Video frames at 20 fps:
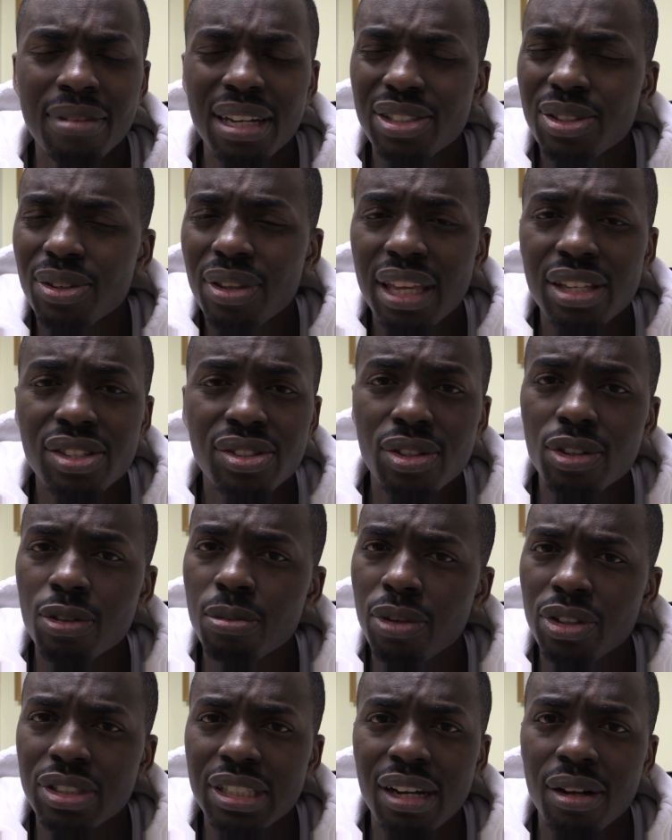So there's so
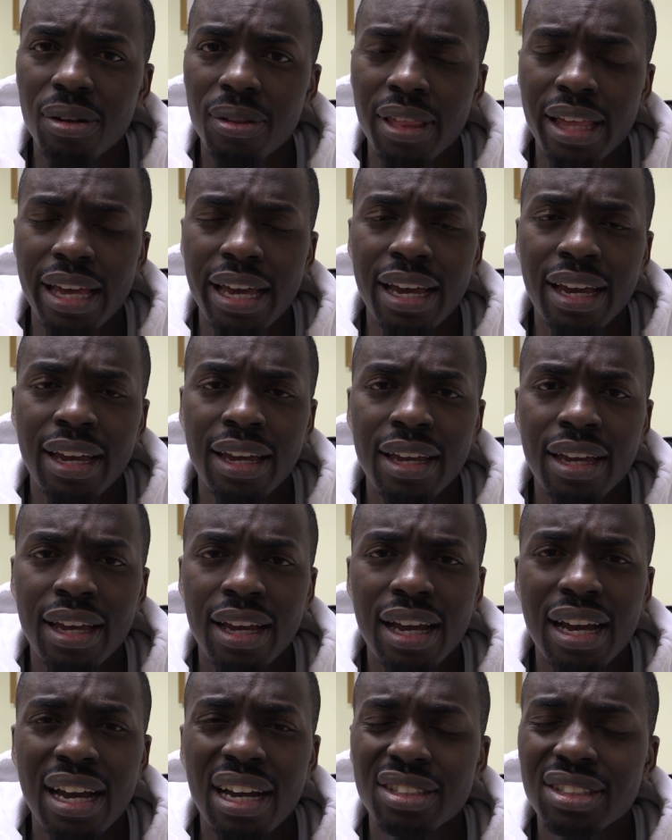much out there.
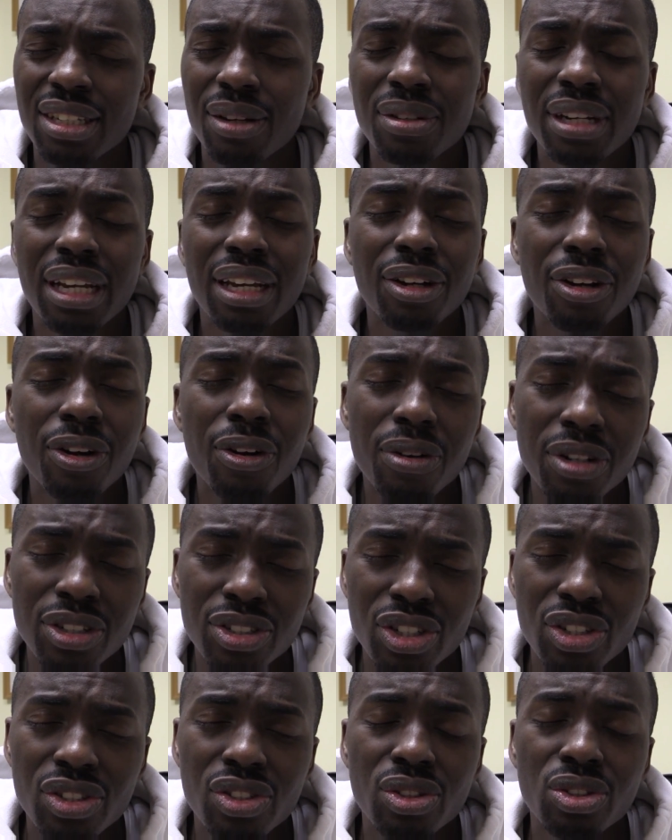So I want to
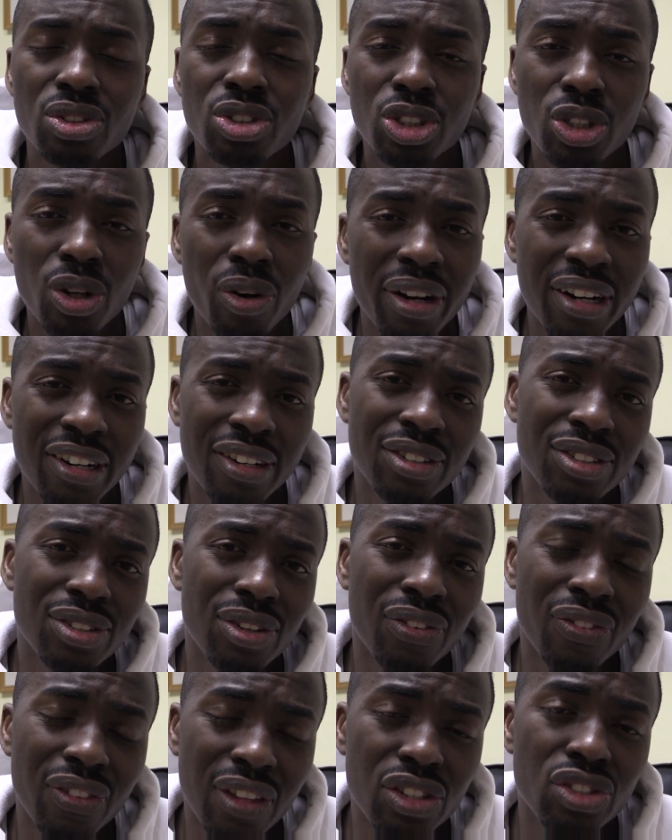encourage you to join us
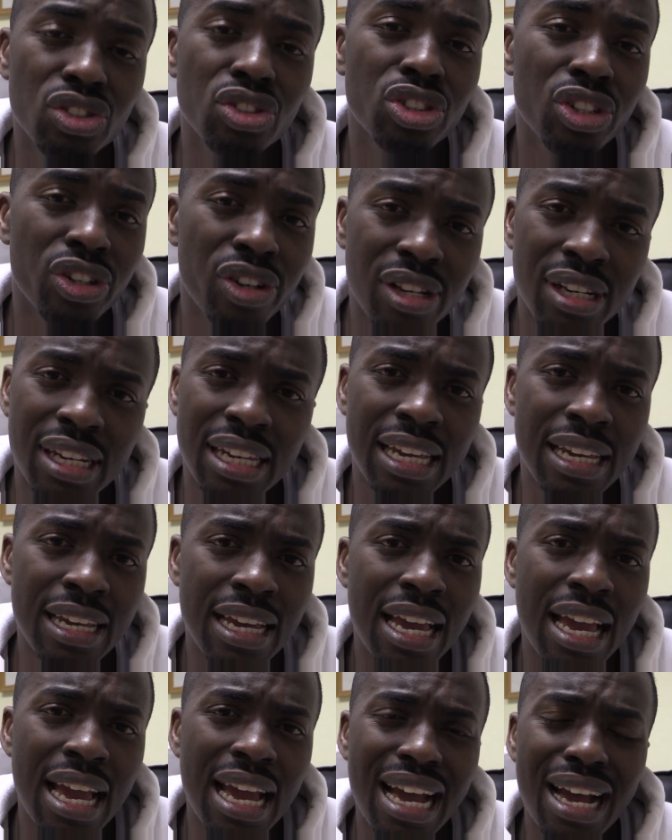on this journey
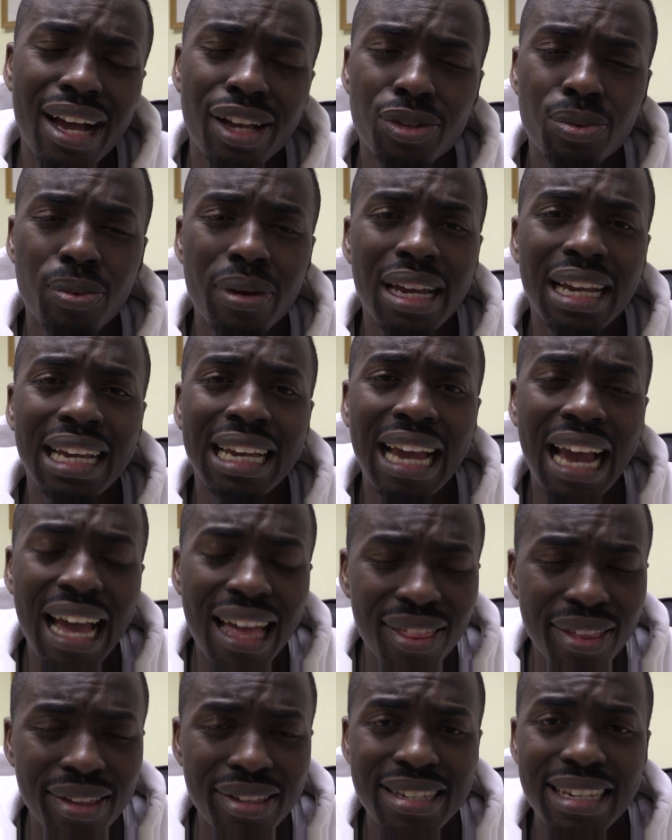as we
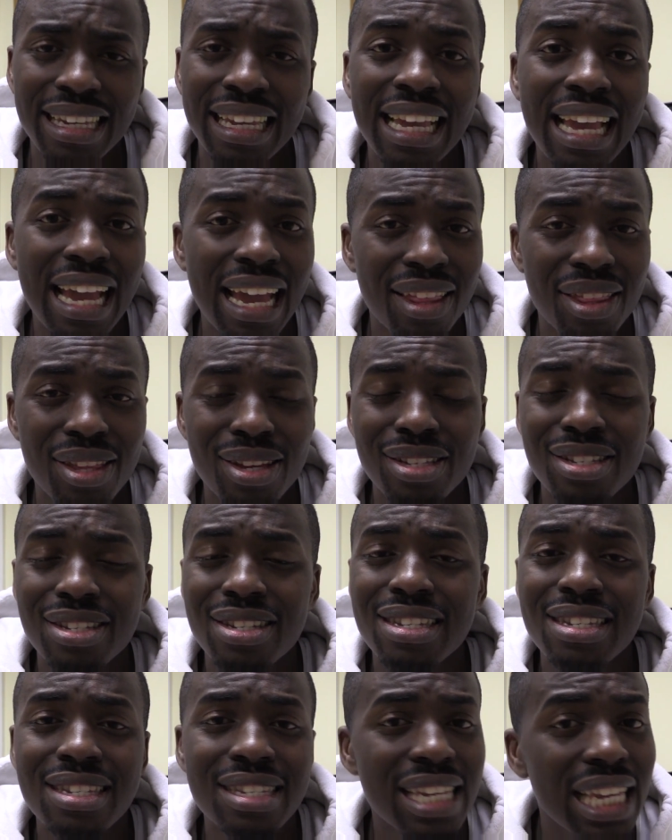gather together to
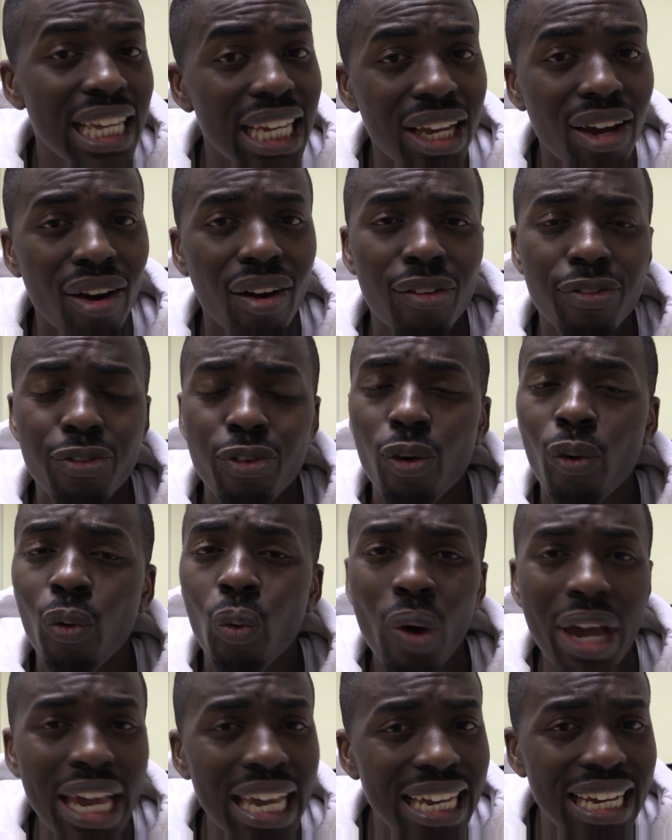seek God for
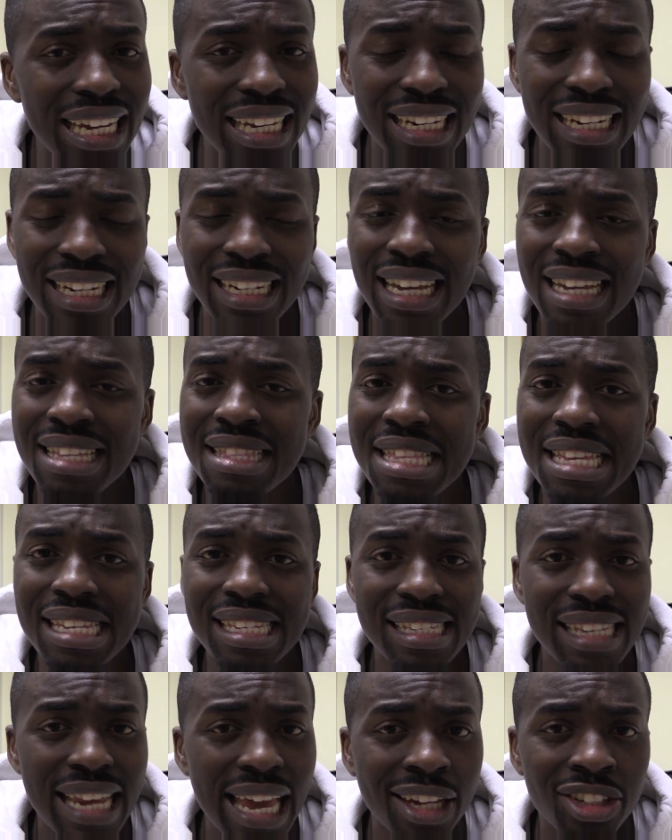awakening in
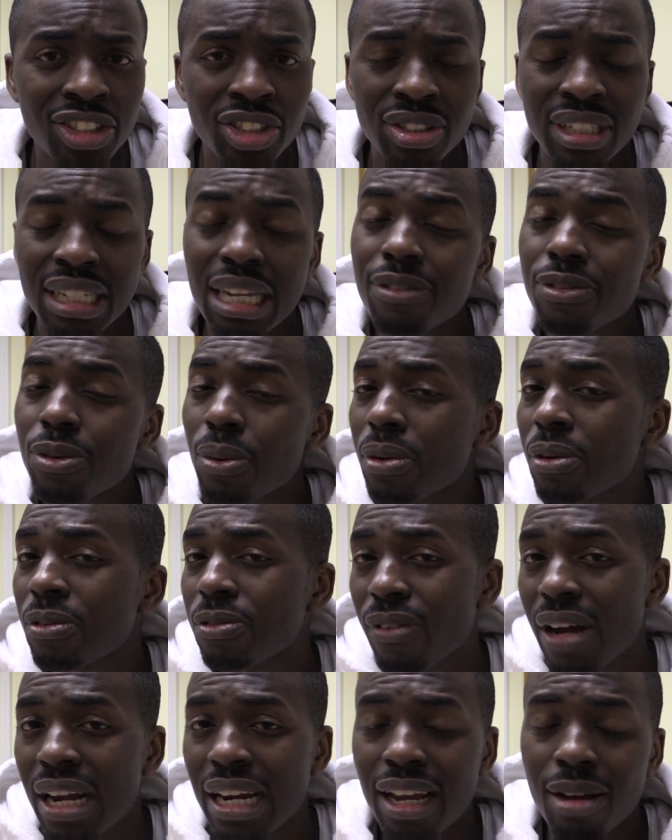this nation. If you want to
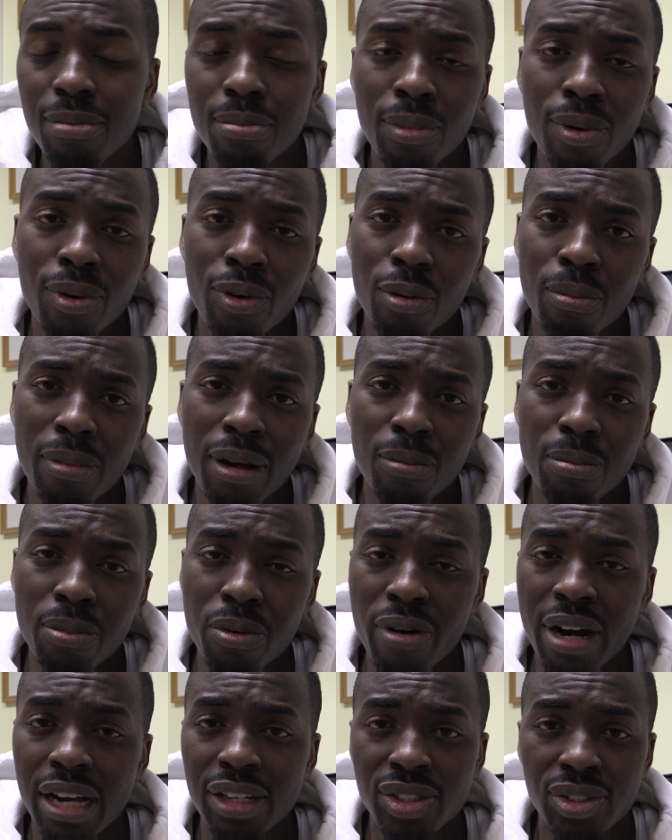find out more about
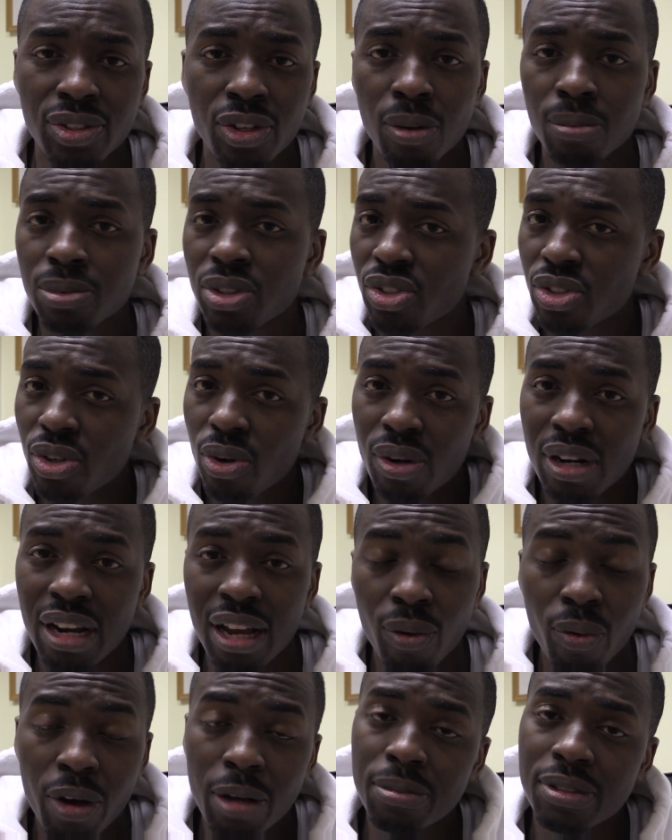Prayer Storm, just go on
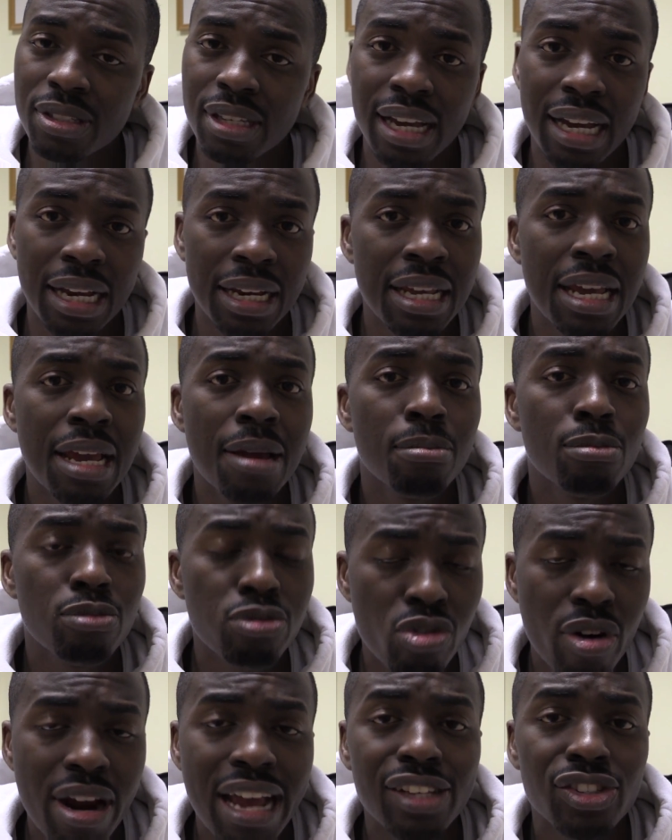our website,
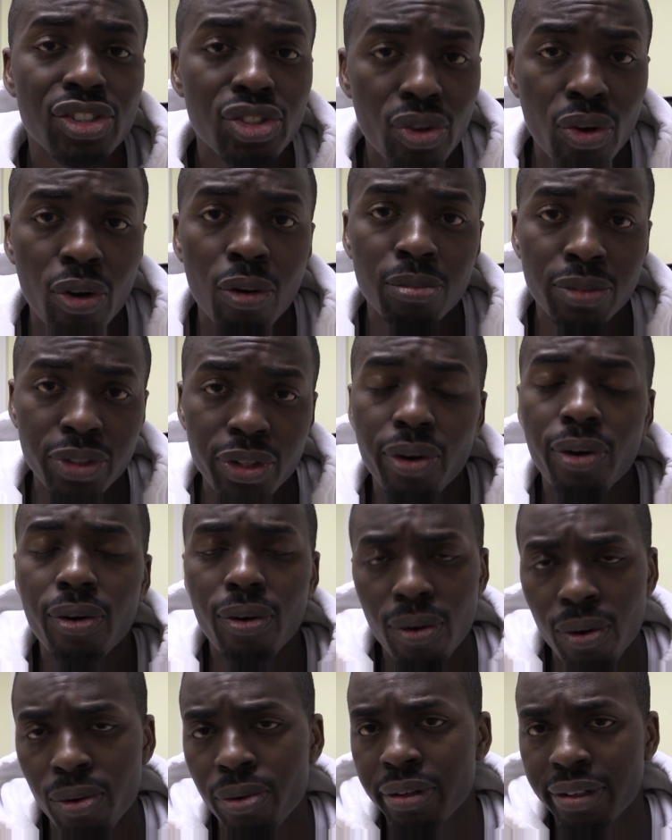
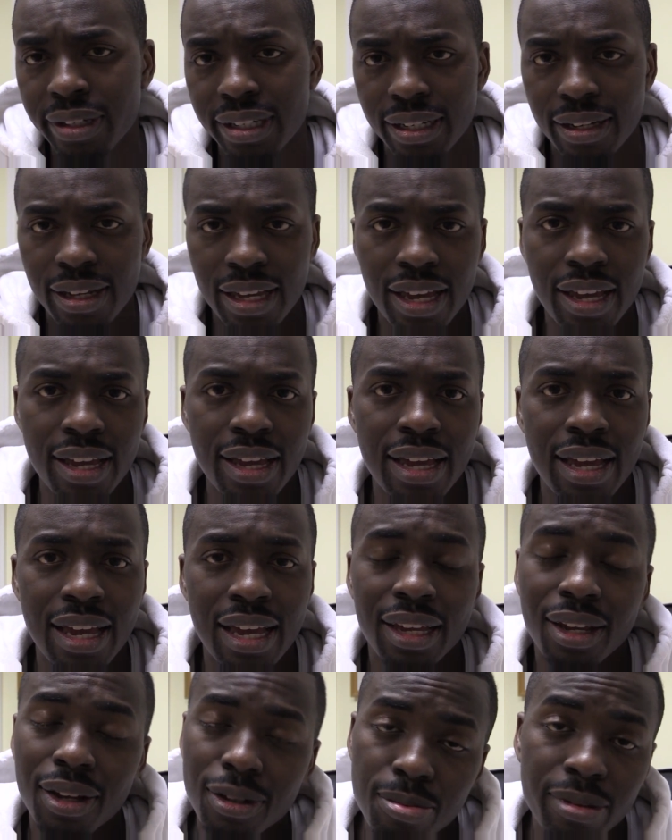prayerstorm.org.
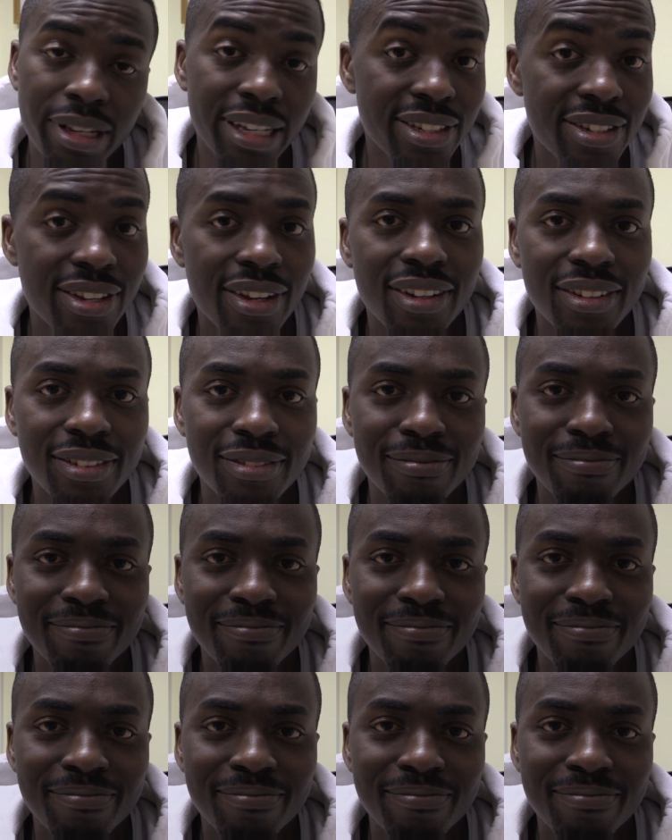God bless you.